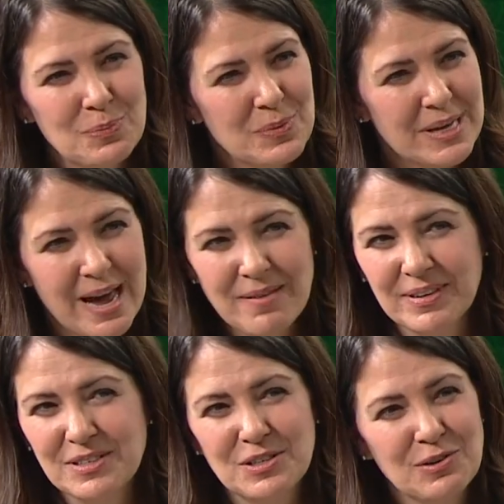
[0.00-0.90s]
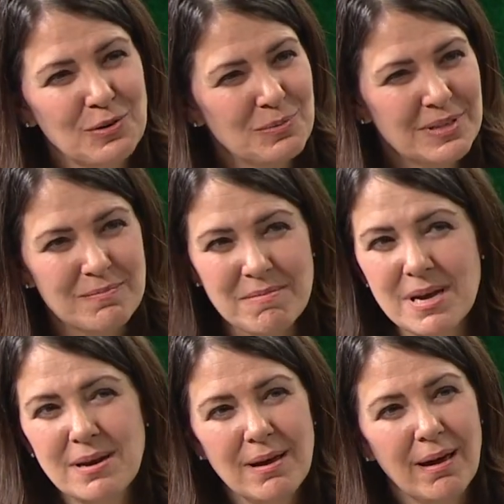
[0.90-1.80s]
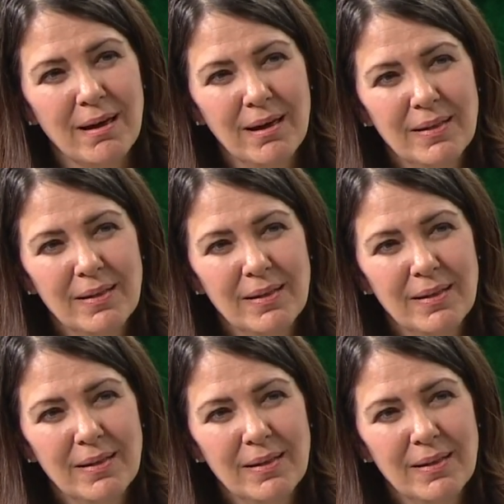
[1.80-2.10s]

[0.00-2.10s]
the advocacy groups, the media